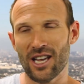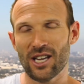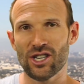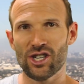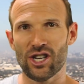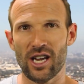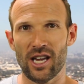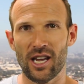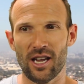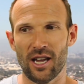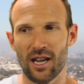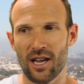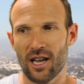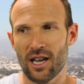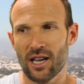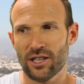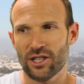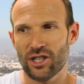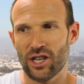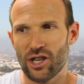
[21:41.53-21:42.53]
She
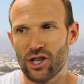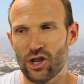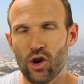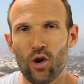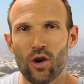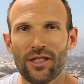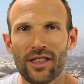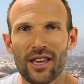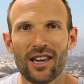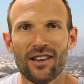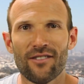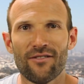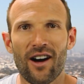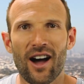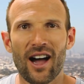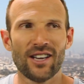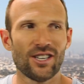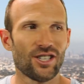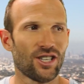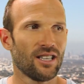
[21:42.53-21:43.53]
took the
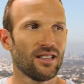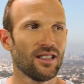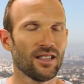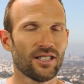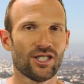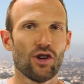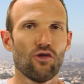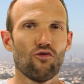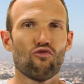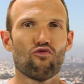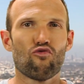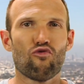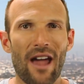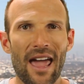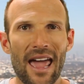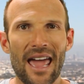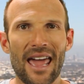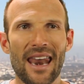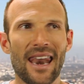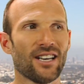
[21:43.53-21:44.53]
advice, she
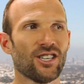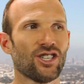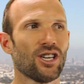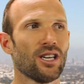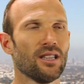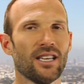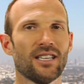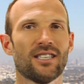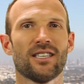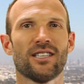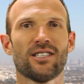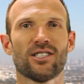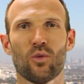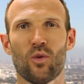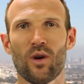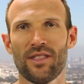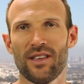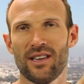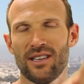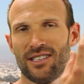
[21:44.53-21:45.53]
read and she listened to
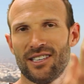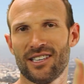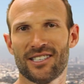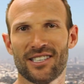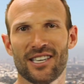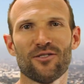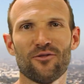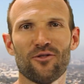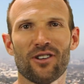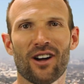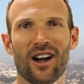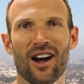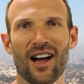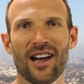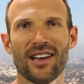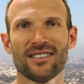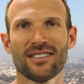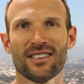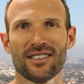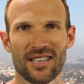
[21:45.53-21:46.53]
what these successful
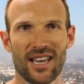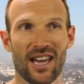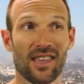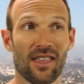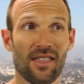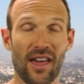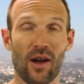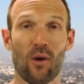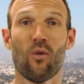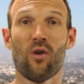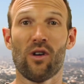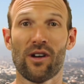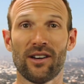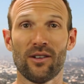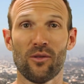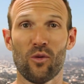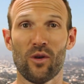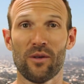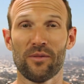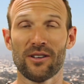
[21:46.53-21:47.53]
guys are saying that they want
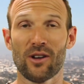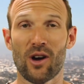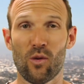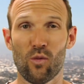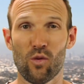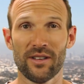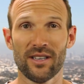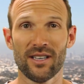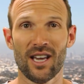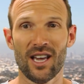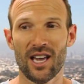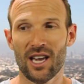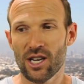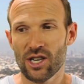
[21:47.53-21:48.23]
in a woman.